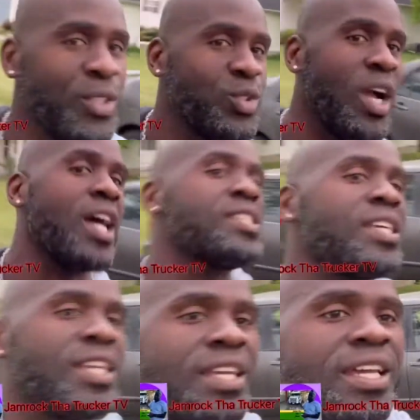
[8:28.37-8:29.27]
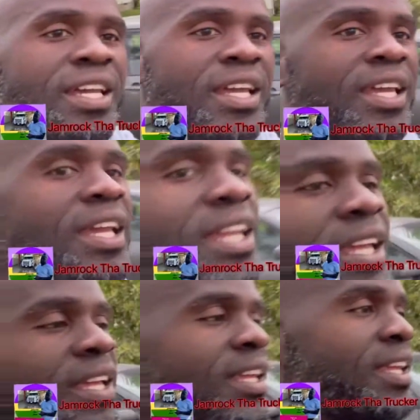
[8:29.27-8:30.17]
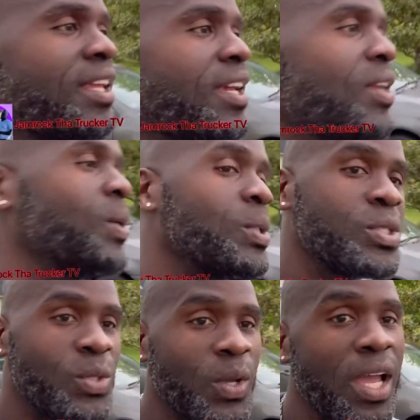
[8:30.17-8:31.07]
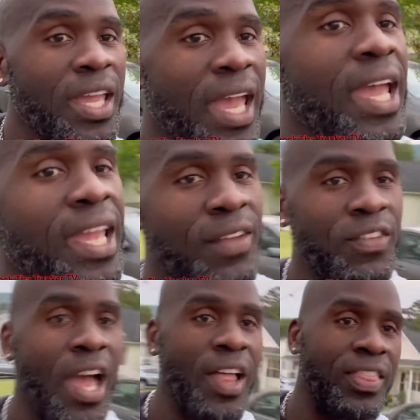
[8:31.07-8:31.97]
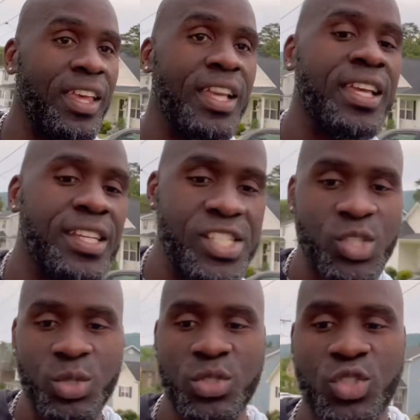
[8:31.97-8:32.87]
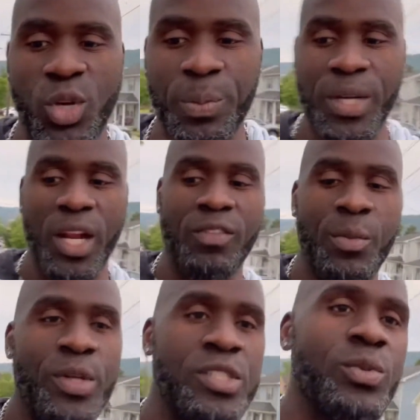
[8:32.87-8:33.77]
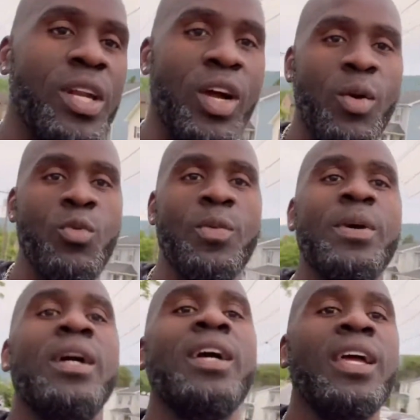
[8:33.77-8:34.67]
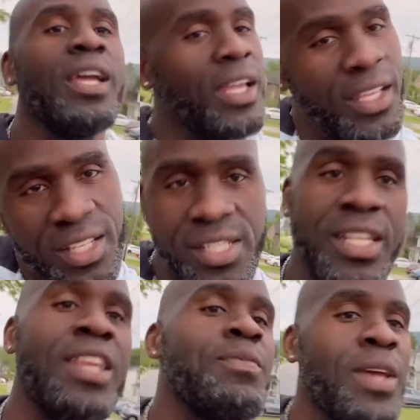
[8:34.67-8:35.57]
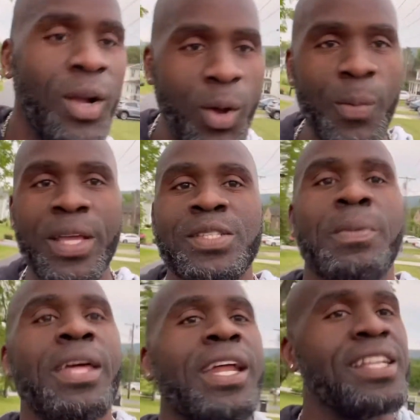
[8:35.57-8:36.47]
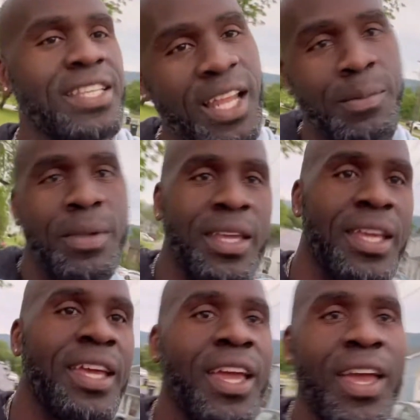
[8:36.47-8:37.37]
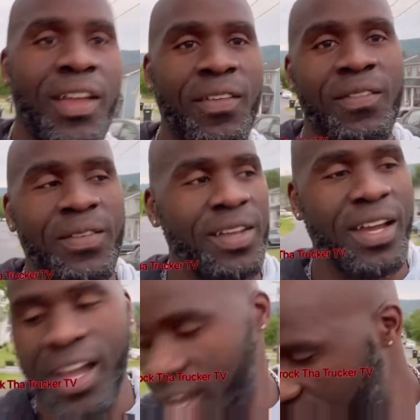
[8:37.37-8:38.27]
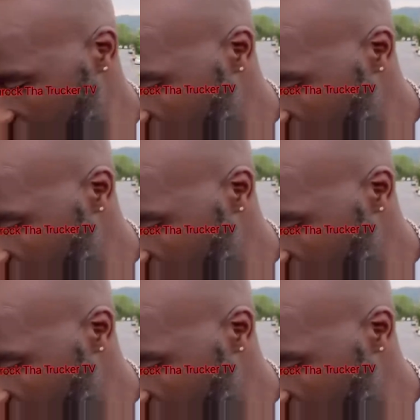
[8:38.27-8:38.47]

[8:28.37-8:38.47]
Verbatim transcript: you guys. Yeah, you too. Hey, hey, if y'all think she's just jumping out of me when I come home, just leave me a comment, man, and tell me. Alright?